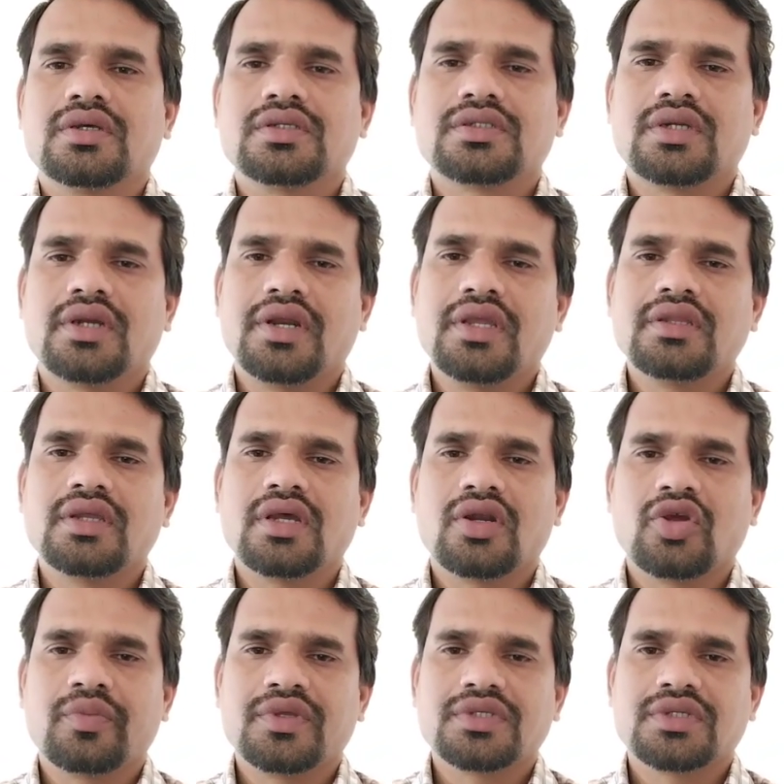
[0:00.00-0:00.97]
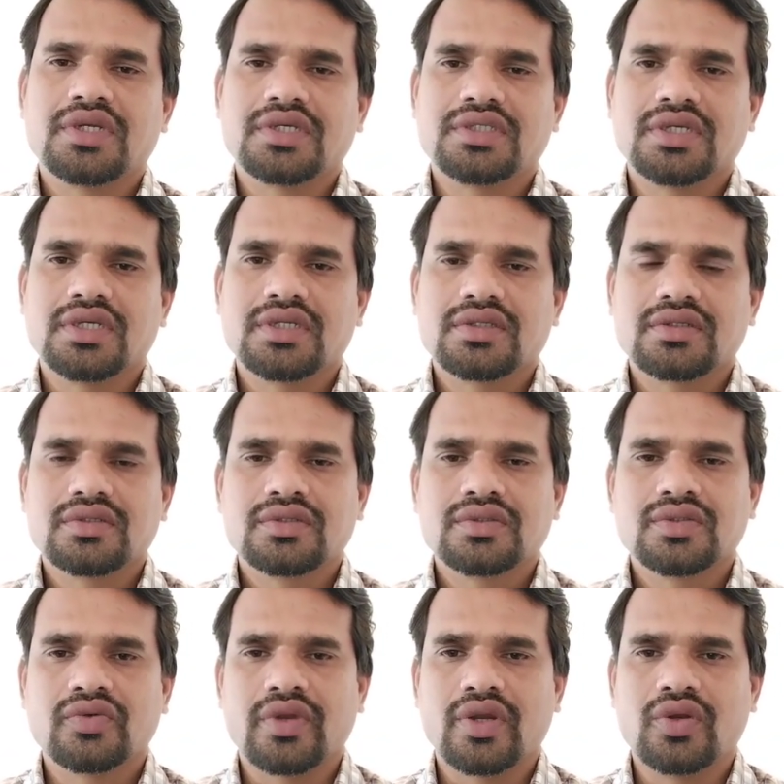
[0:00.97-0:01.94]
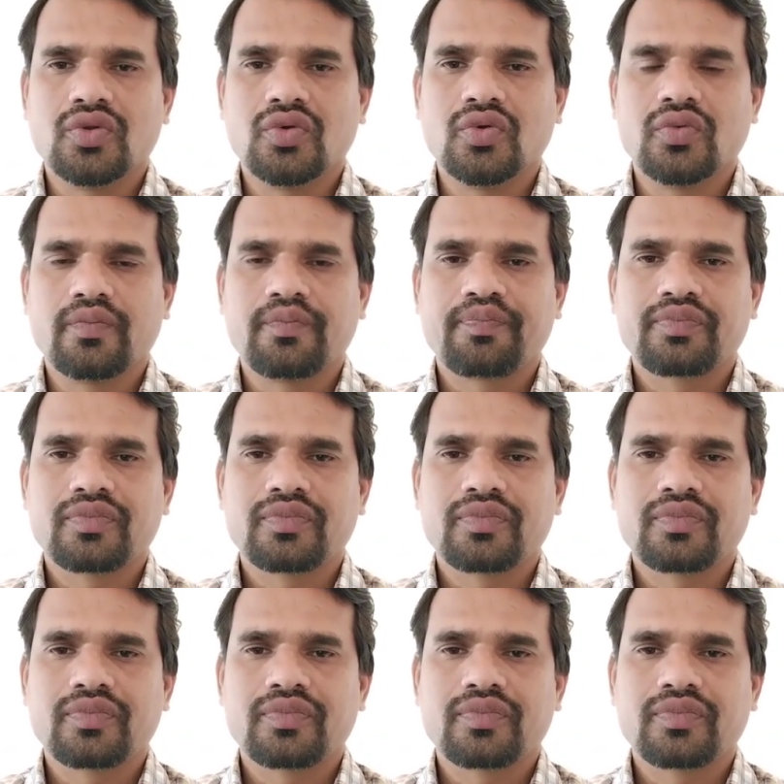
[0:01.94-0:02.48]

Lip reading: studying the atomic structure. So, we have to